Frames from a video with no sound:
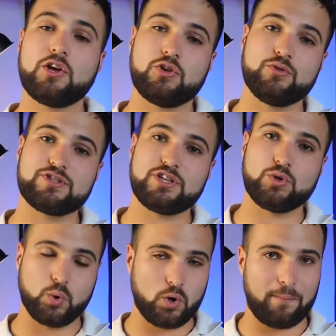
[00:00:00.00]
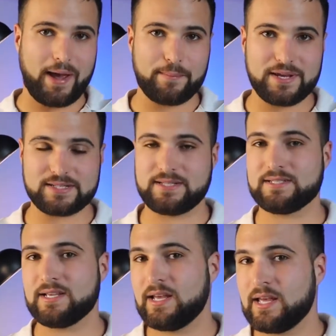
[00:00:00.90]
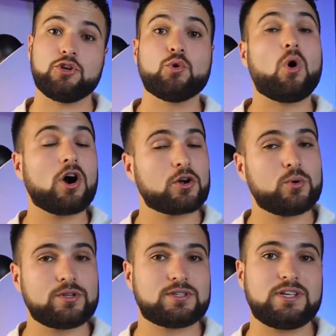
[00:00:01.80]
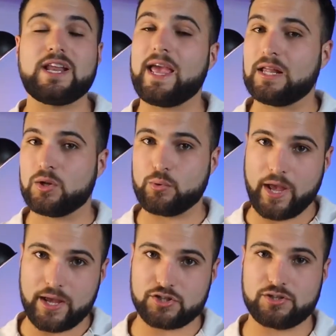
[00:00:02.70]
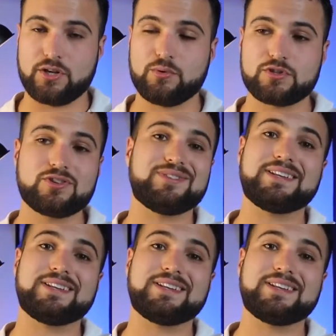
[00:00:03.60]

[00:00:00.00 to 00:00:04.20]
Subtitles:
using Google My Business. You are going to need a location though. So